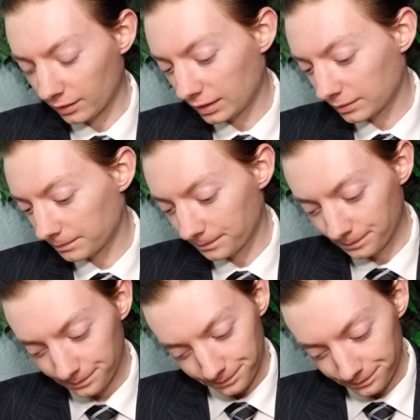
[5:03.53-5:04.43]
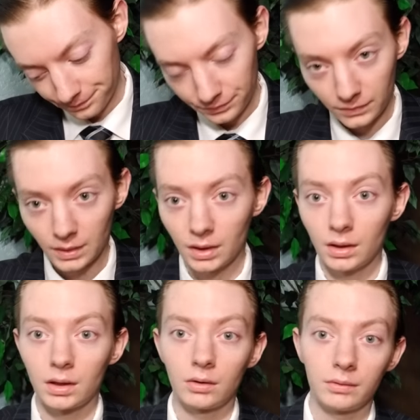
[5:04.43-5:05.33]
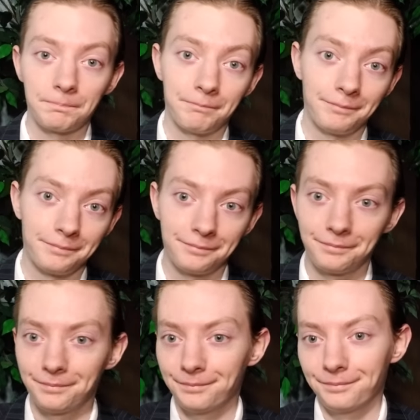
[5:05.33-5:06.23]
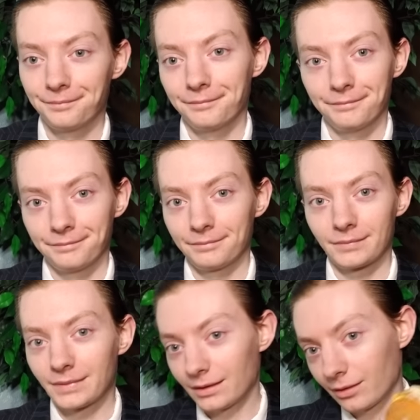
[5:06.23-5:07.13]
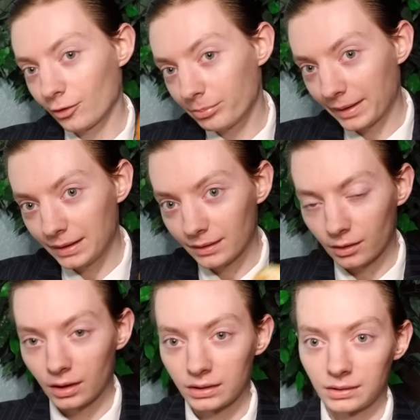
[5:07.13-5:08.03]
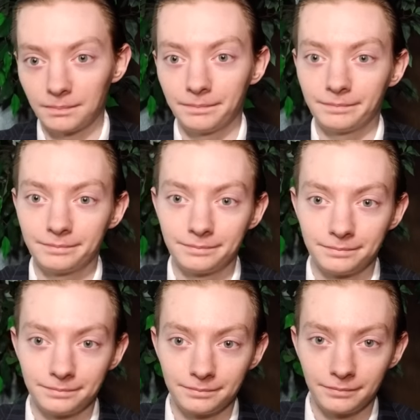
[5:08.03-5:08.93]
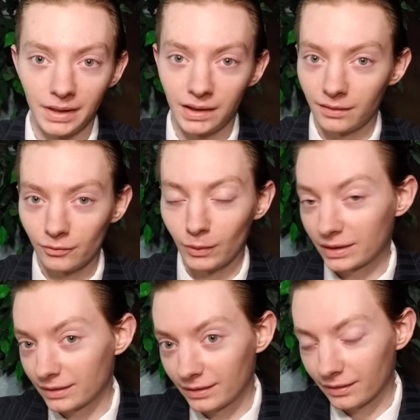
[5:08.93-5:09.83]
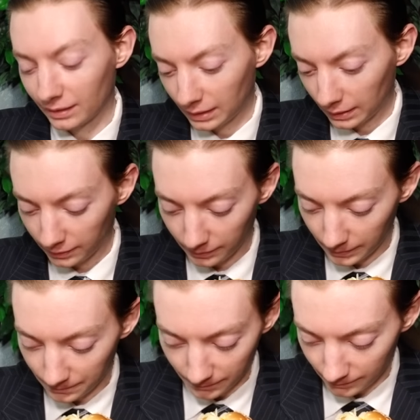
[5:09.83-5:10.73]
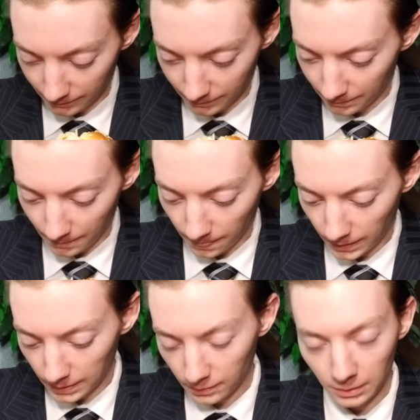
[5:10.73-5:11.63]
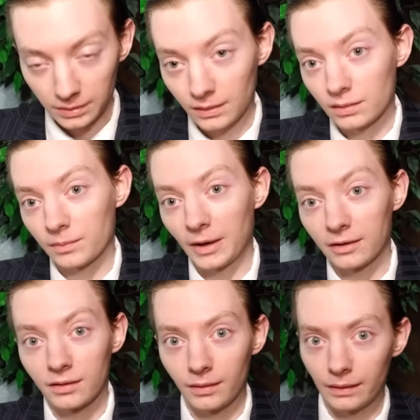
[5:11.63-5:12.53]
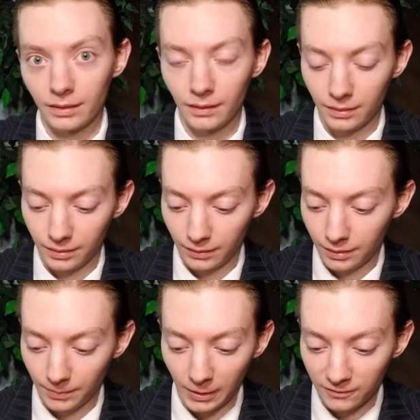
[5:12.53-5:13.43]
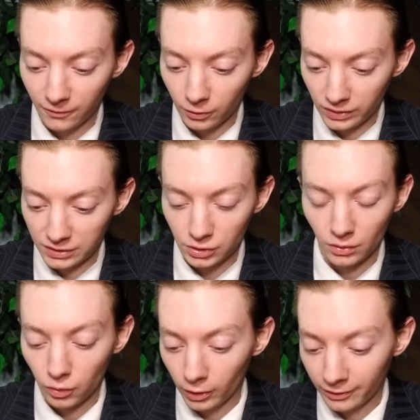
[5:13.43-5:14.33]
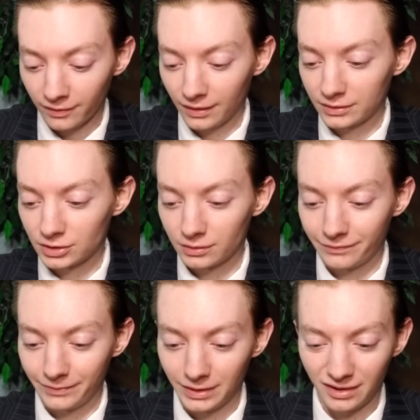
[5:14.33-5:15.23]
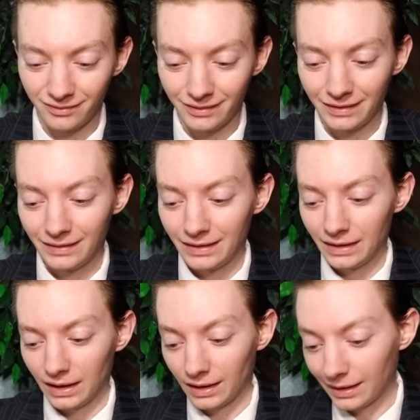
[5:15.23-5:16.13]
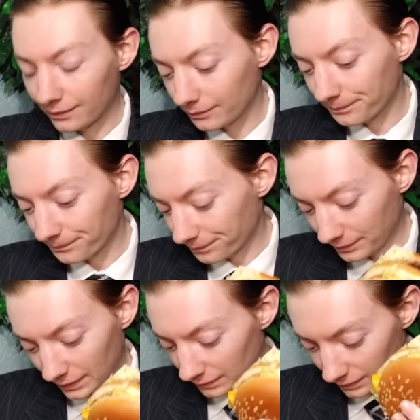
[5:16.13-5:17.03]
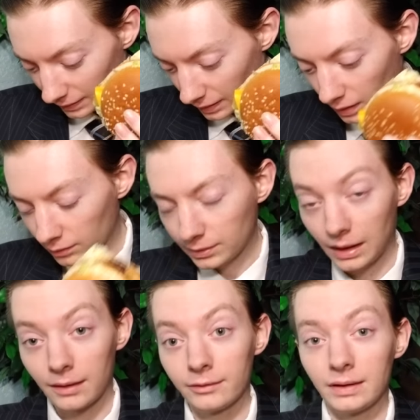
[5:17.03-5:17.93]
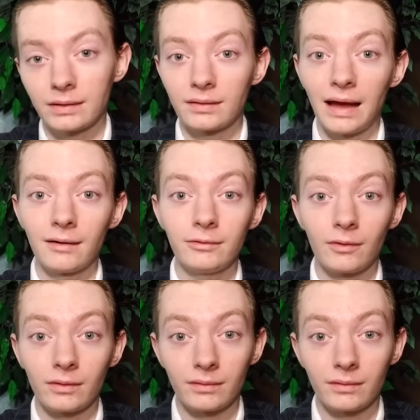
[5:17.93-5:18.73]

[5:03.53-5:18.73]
not, you know, there's no bacon on it. It is what it is, I guess. It, you know, it, it's my it, it, it's it's my fault. I should have looked. I should have, you know, how how how how